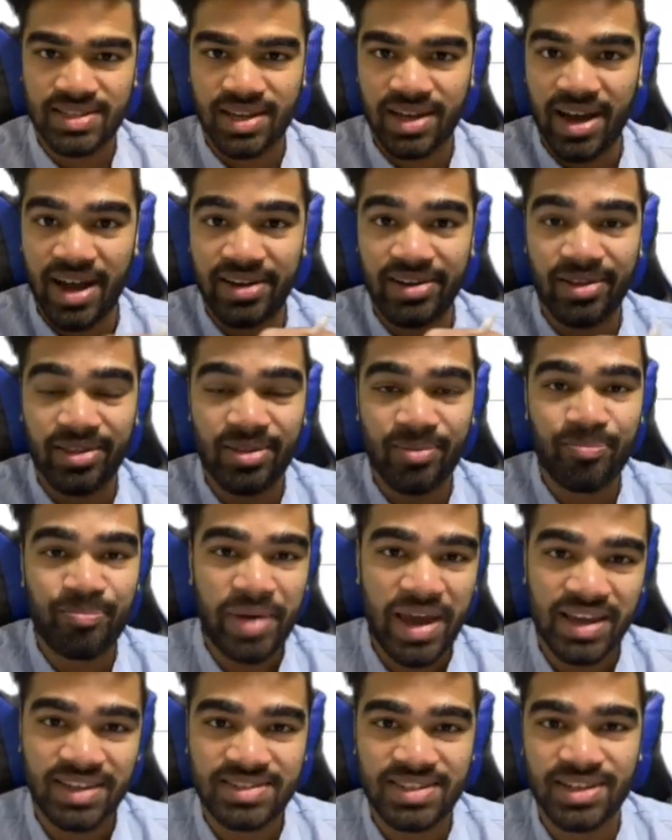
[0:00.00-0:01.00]
kind of the
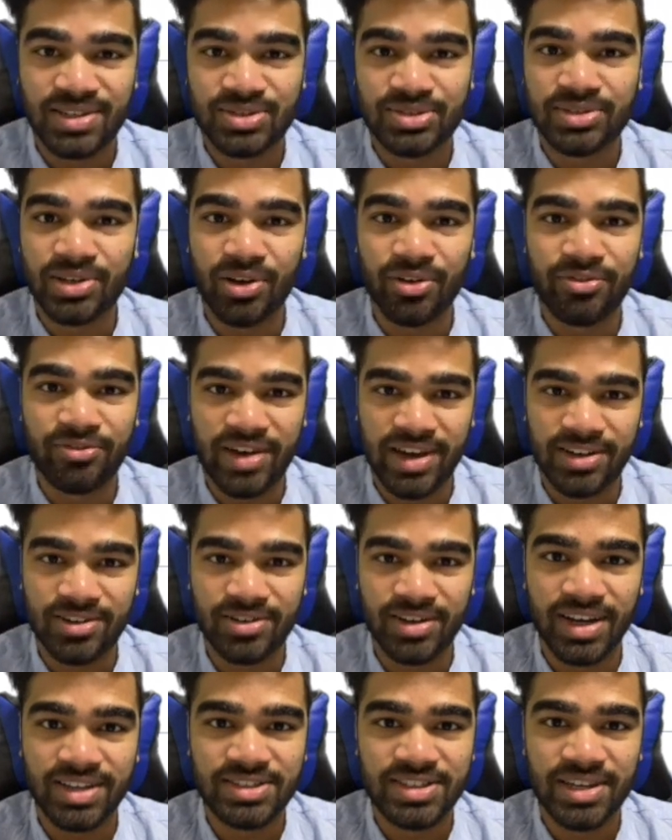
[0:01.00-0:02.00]
basics of
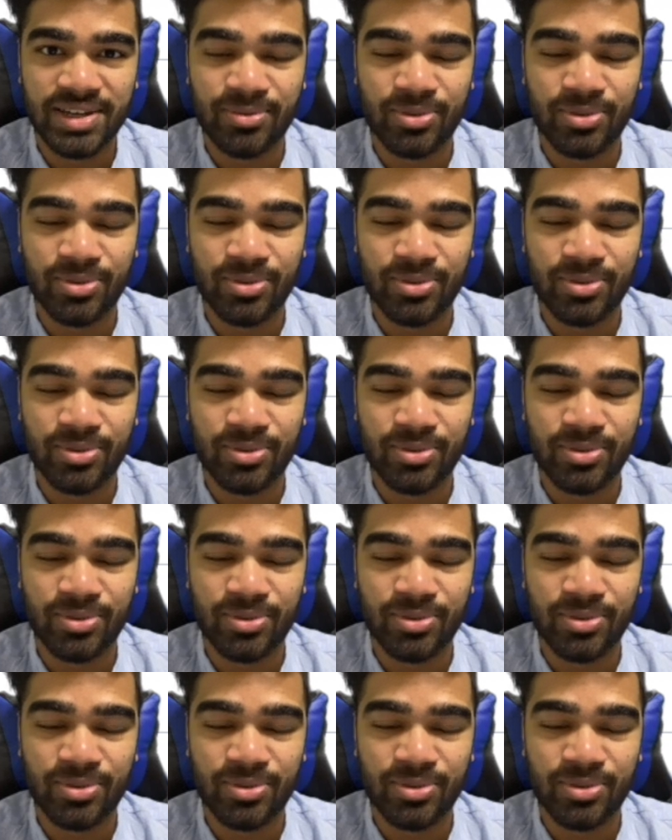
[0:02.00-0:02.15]
factorizing.